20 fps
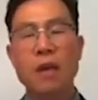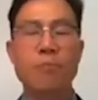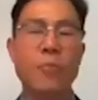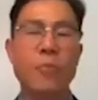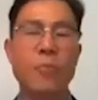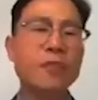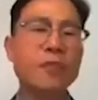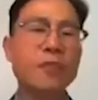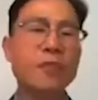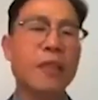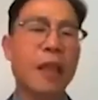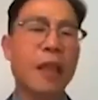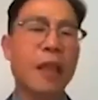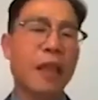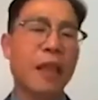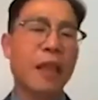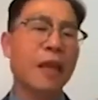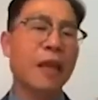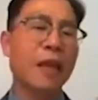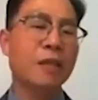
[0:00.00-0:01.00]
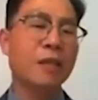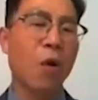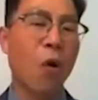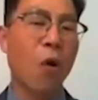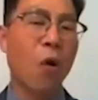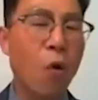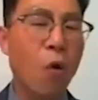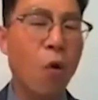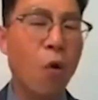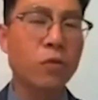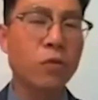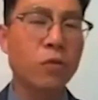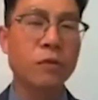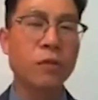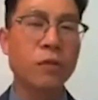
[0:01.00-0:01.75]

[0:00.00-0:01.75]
business that I could own.